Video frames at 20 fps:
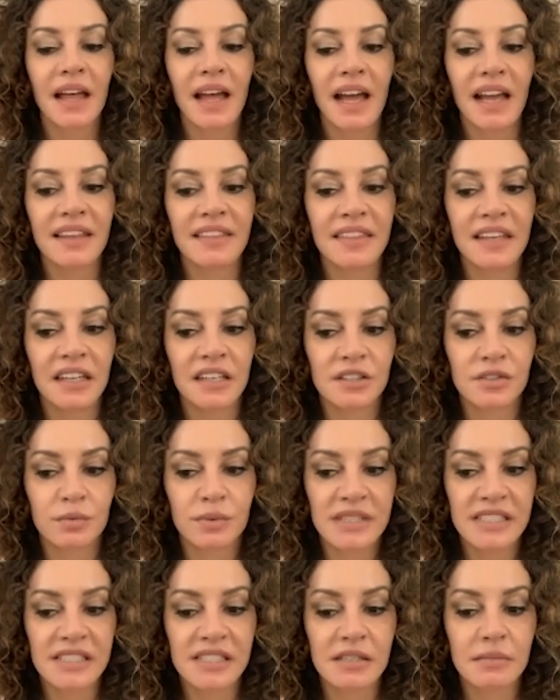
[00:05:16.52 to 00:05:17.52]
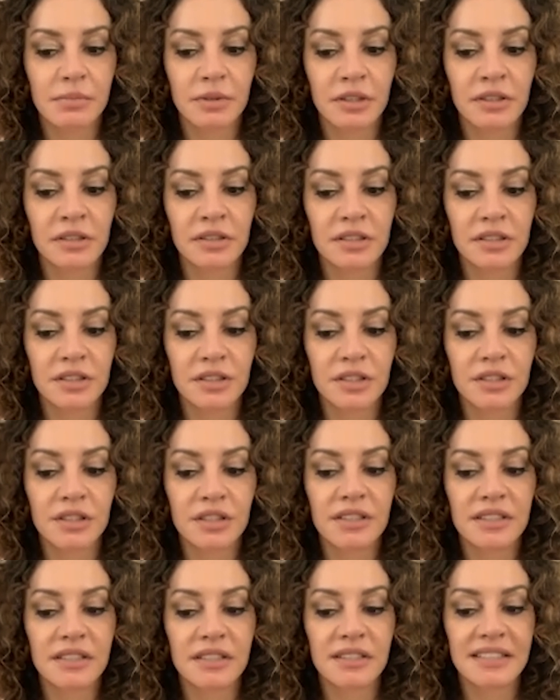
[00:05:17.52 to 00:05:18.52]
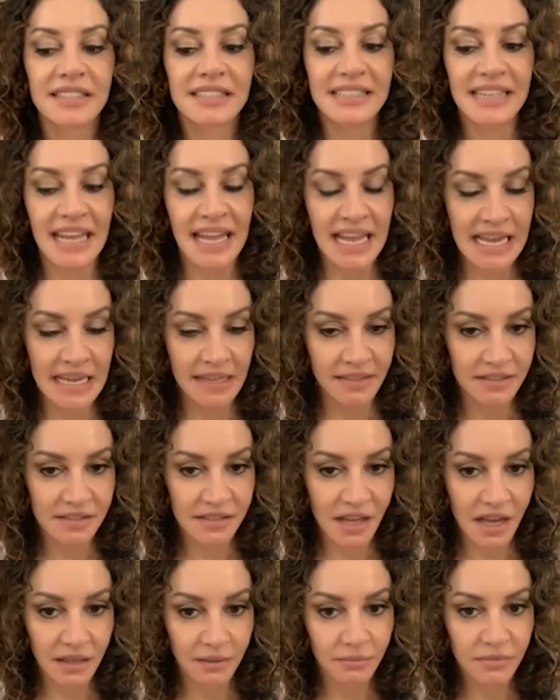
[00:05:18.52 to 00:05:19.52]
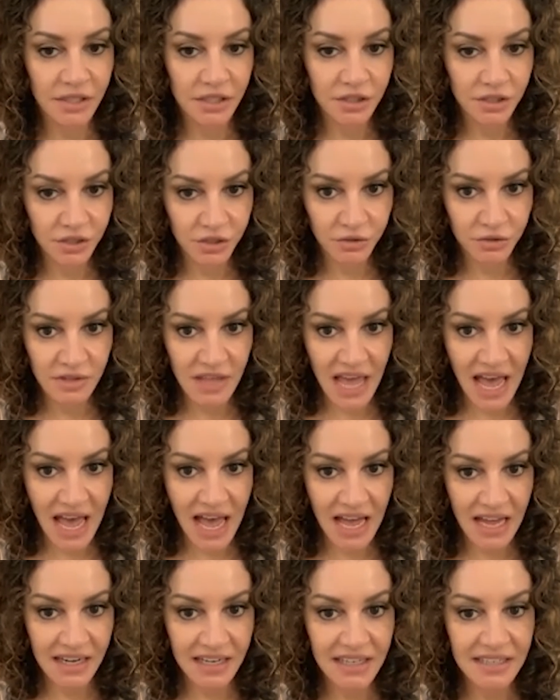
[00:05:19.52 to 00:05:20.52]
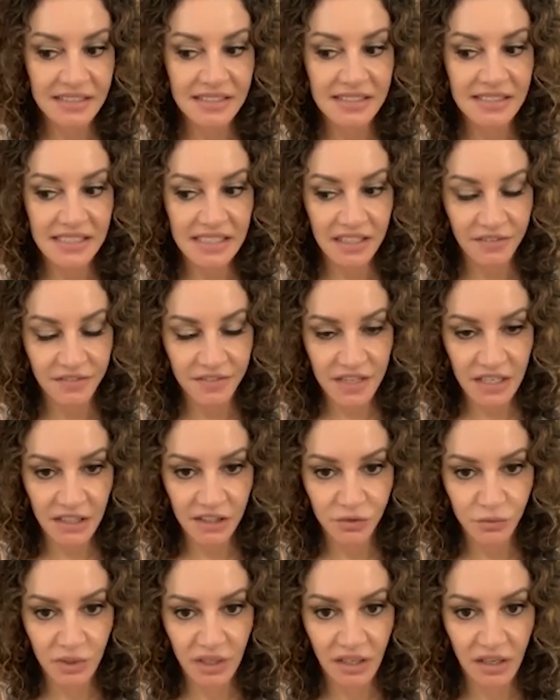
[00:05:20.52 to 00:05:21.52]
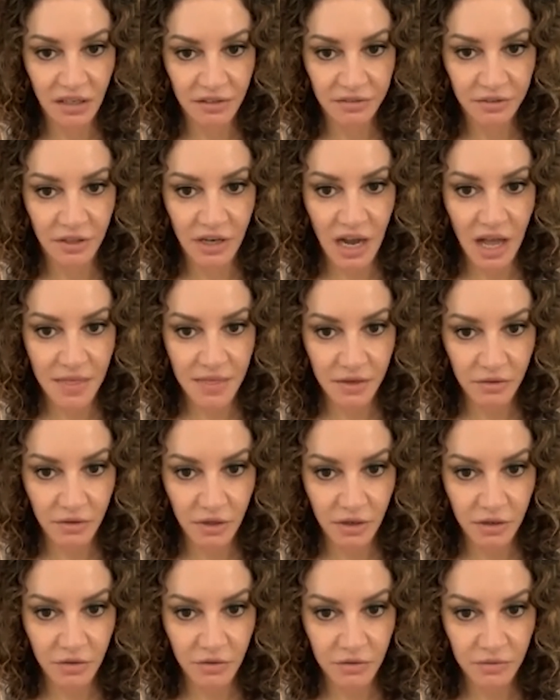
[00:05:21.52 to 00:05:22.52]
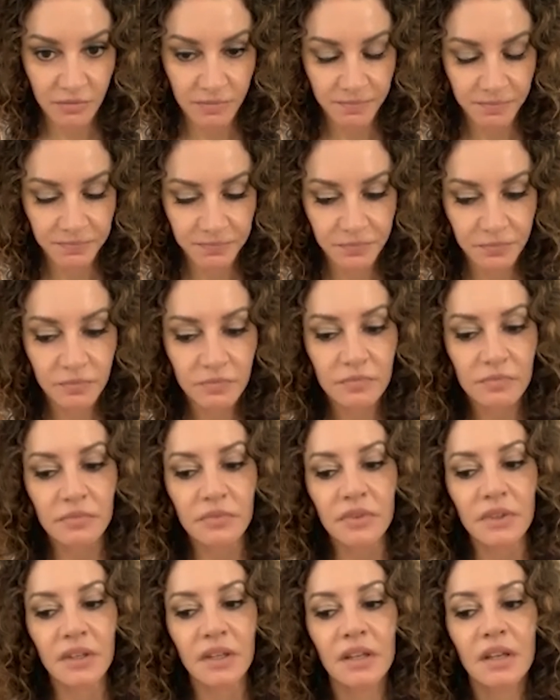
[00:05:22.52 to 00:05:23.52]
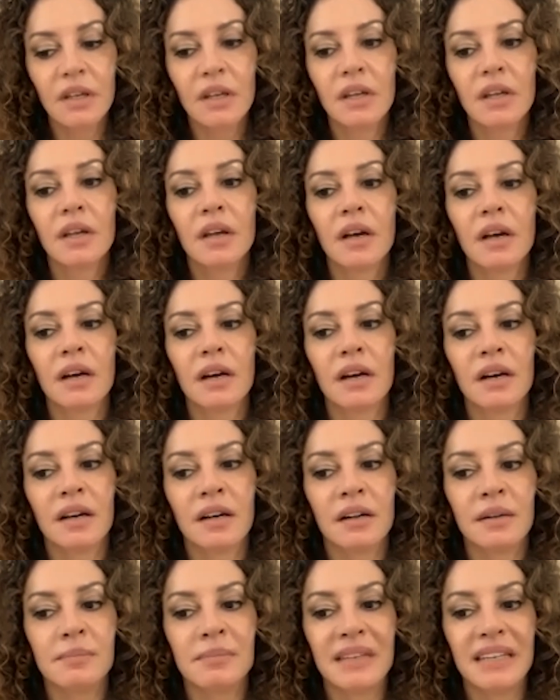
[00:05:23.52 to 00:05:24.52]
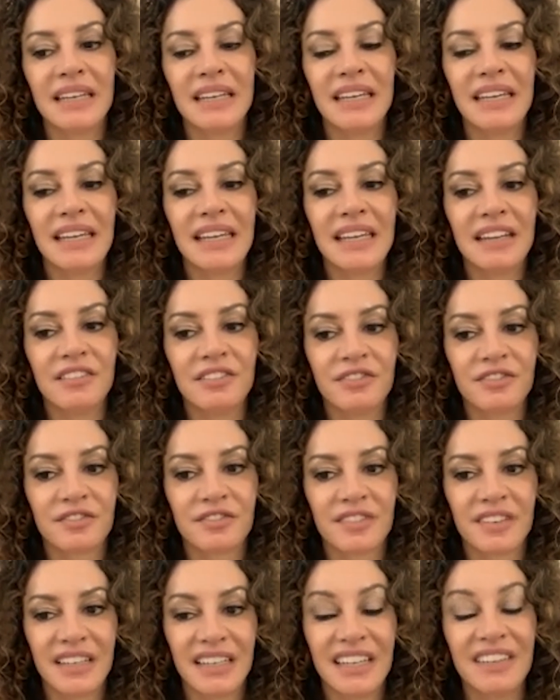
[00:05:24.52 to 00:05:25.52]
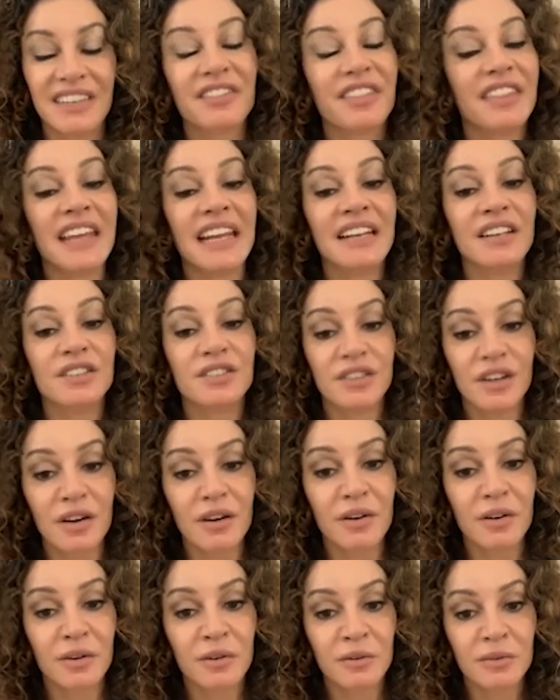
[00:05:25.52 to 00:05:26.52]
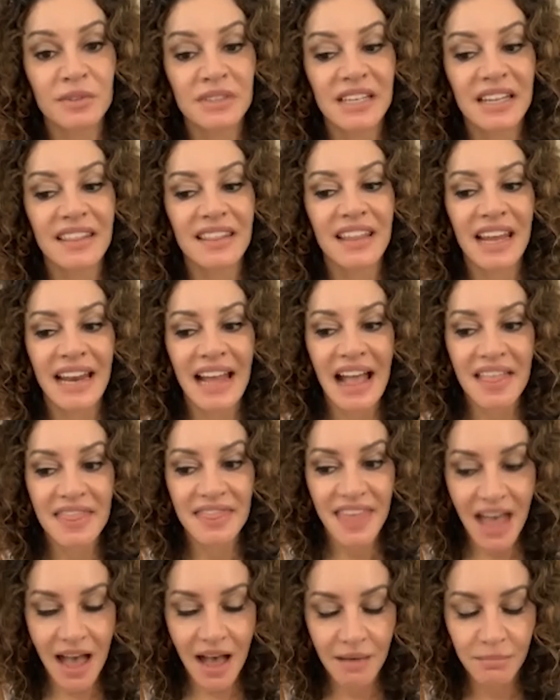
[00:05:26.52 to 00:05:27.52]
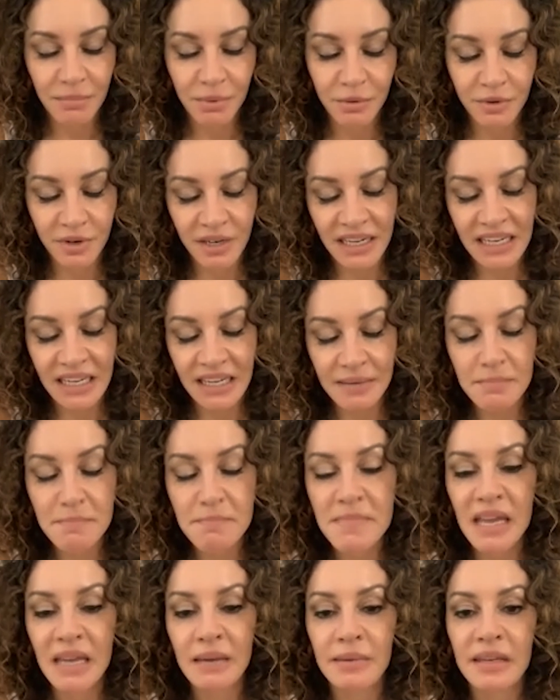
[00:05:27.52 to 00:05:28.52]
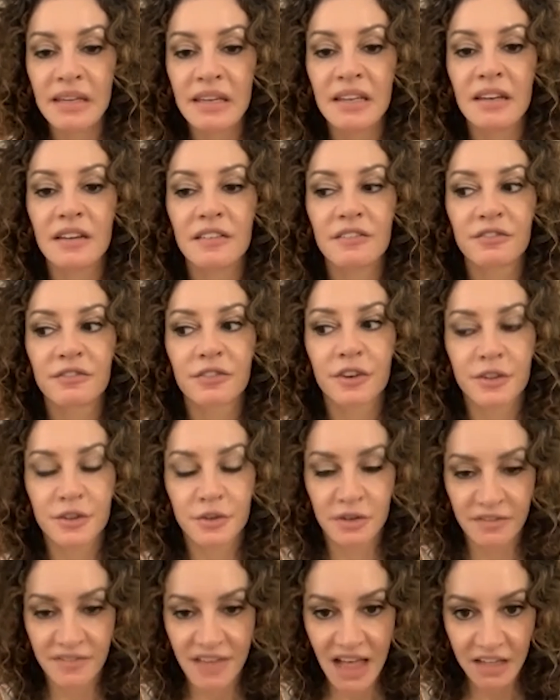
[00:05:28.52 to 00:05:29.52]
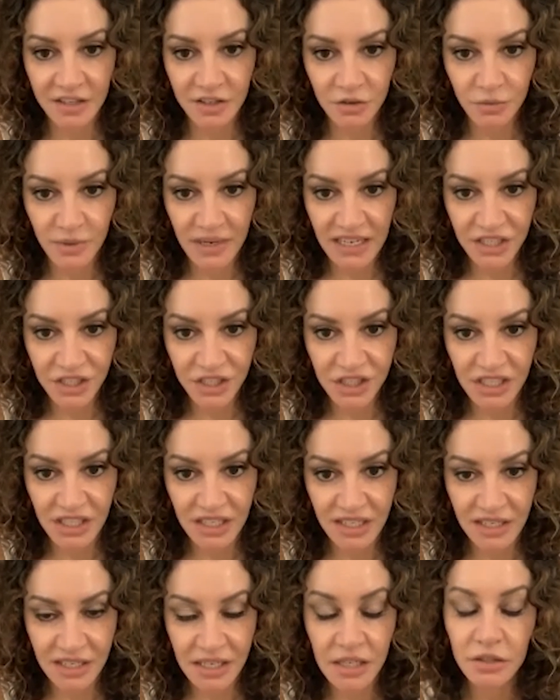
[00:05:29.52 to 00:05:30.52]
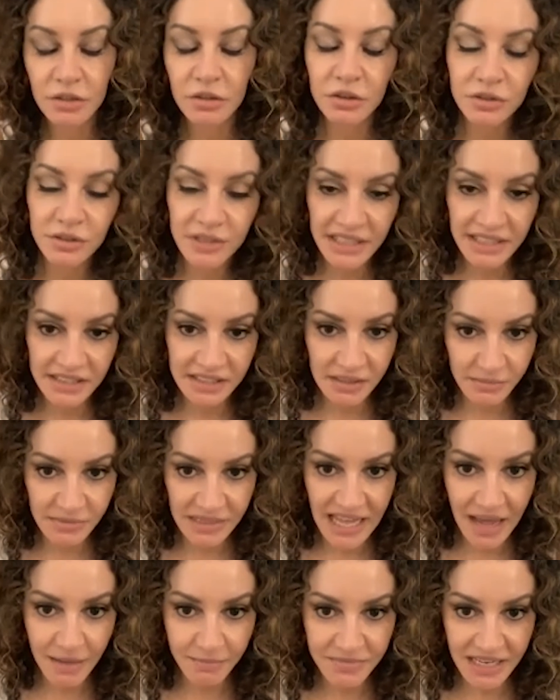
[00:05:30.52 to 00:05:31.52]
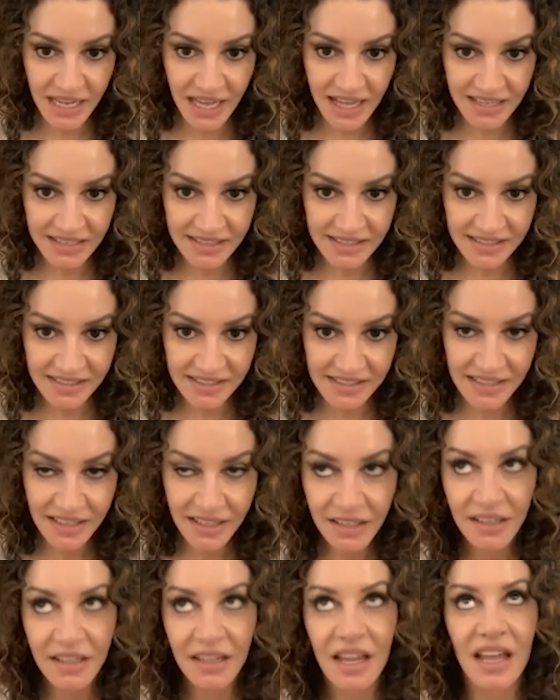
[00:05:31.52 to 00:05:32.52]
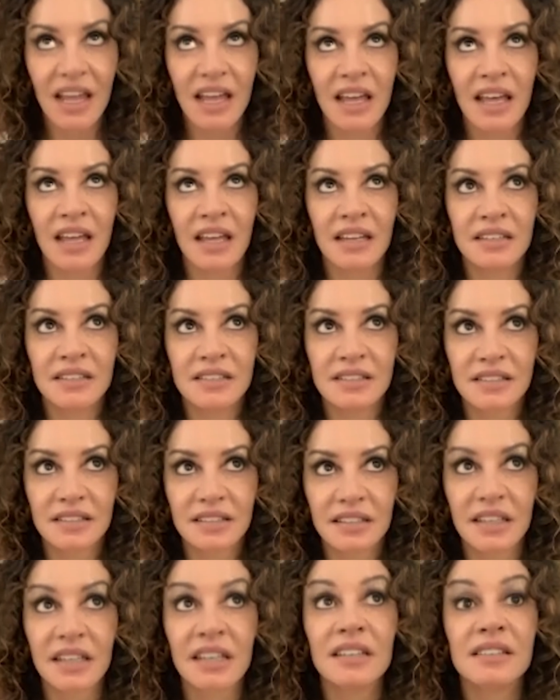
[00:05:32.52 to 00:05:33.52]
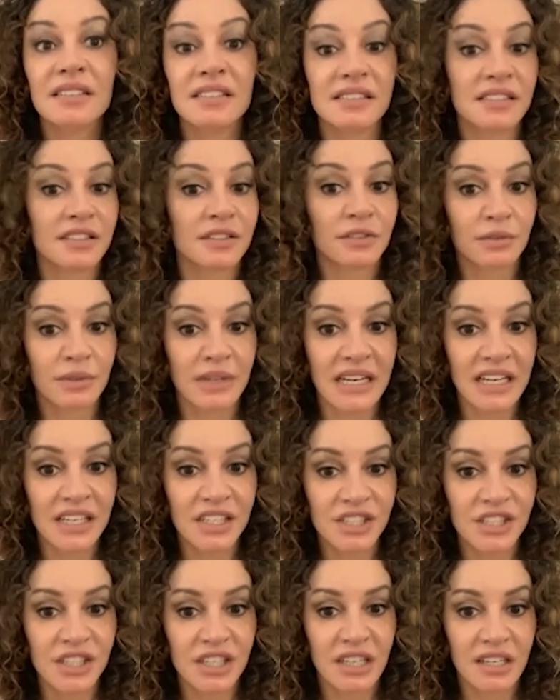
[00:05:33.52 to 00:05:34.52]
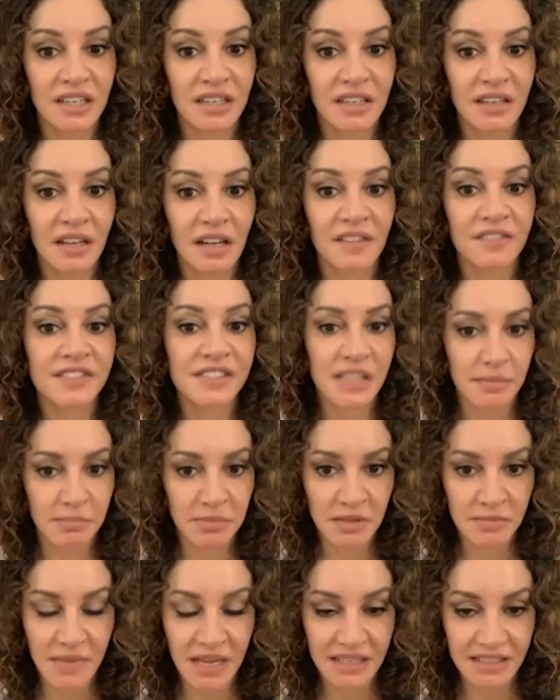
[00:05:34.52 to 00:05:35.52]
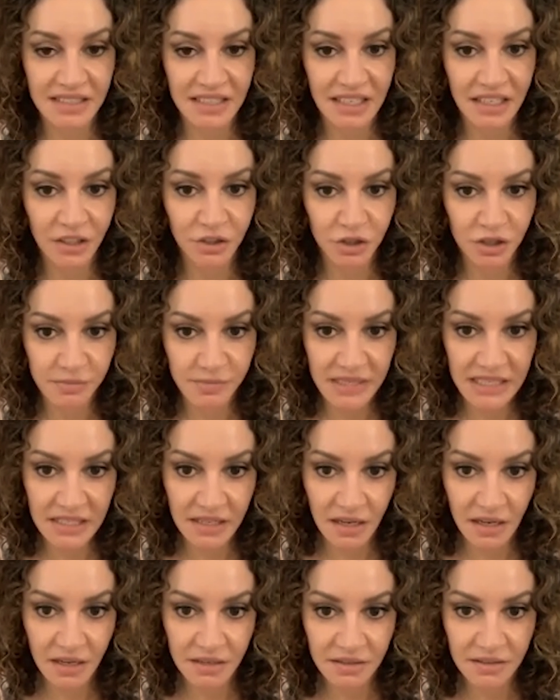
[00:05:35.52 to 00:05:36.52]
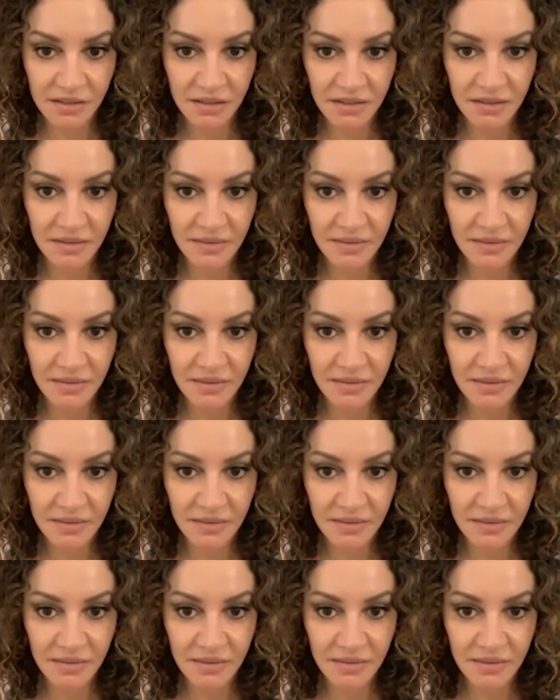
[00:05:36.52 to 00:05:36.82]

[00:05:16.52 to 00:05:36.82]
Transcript: I think it's reasonable to take the time to do that and see if things recover on their own. Um, if if they don't, then at that point, maybe further evaluation, including some lab tests, and consideration of supplementing could be done.